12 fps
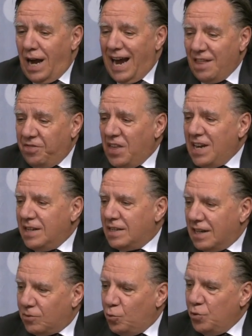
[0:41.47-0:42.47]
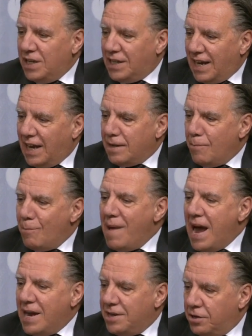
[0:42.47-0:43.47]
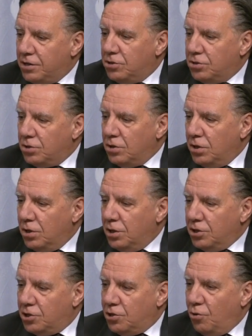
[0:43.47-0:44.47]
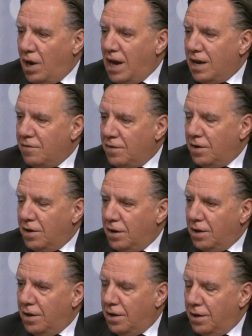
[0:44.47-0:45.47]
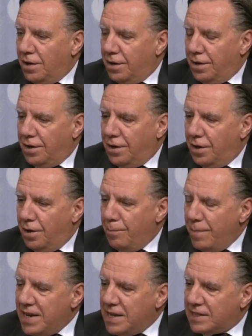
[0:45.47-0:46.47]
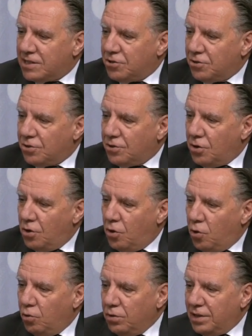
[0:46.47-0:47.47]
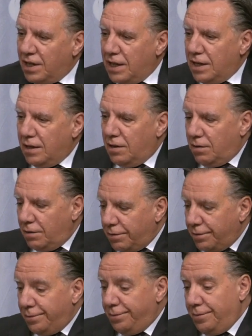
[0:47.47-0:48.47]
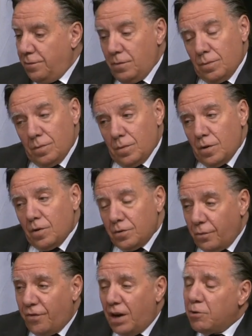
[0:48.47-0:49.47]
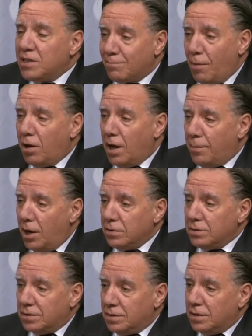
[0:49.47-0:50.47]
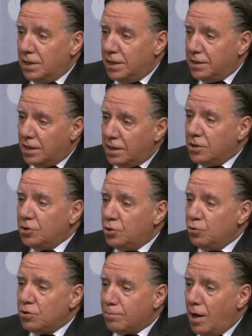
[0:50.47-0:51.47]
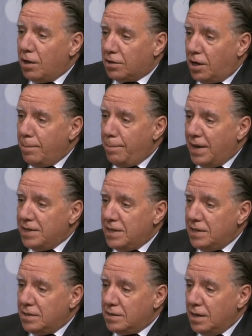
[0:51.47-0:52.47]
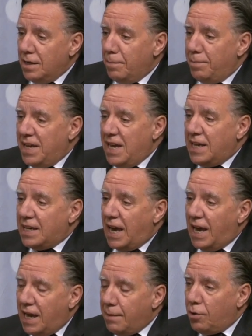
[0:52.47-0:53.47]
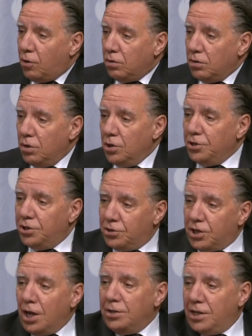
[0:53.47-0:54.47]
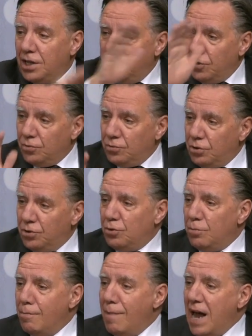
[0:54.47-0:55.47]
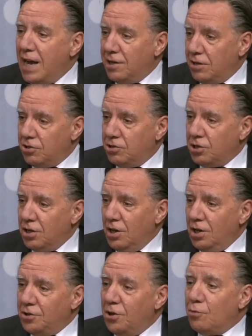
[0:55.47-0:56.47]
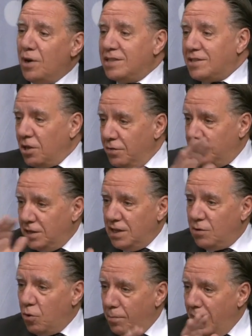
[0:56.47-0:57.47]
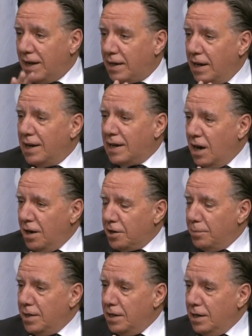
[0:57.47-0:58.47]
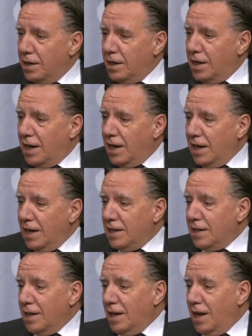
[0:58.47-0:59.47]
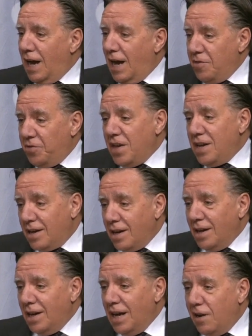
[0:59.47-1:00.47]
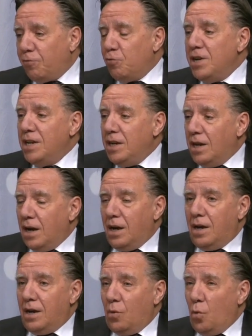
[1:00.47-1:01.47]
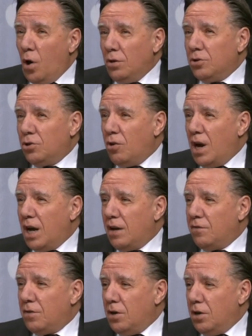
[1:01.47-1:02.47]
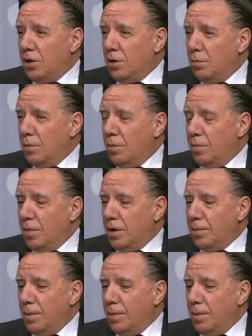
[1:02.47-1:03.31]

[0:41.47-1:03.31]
I think that we can manage to have a, a, a minister holding very small amounts in two small companies being able to continue to manage the rest of the Quebec economy. And I think if we uh, want to have uh, uh,